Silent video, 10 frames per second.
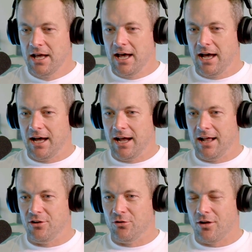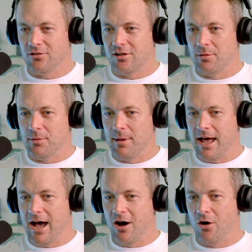And you got to tell me about
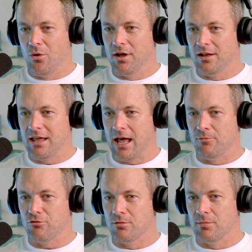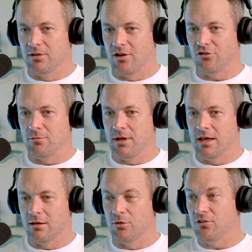how it came from essentially
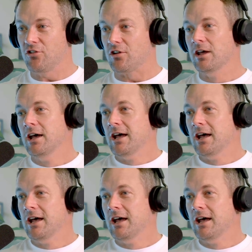being a musician.